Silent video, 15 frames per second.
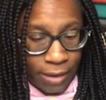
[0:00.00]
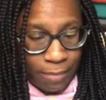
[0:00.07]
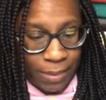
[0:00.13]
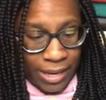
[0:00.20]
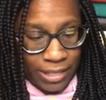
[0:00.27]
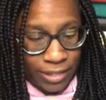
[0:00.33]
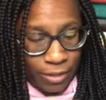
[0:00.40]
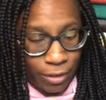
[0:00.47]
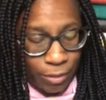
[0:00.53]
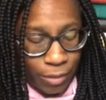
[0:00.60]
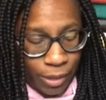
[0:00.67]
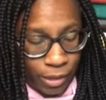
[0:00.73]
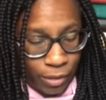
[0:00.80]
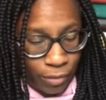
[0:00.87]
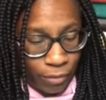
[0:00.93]
based on
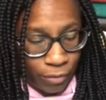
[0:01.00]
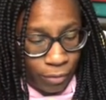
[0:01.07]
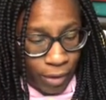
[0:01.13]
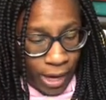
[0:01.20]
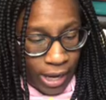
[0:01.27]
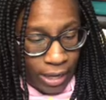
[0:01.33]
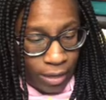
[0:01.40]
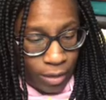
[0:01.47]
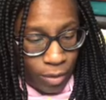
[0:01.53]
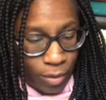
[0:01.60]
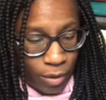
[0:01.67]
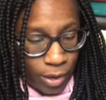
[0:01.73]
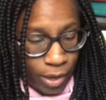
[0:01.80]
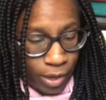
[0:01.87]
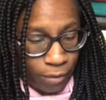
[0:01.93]
what you've read
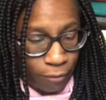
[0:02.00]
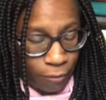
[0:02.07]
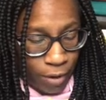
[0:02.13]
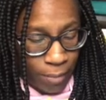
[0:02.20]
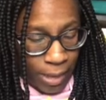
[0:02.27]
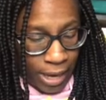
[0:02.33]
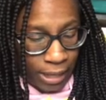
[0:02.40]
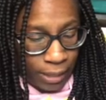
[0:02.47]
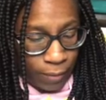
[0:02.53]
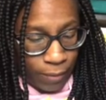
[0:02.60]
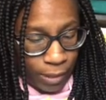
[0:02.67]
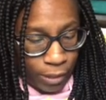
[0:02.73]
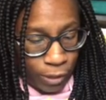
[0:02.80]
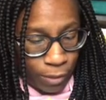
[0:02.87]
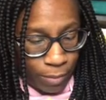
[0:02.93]
or from
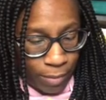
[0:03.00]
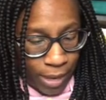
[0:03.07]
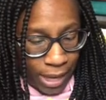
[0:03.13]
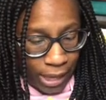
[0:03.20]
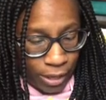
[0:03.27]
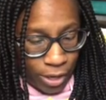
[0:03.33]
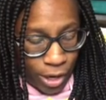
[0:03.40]
anyone you may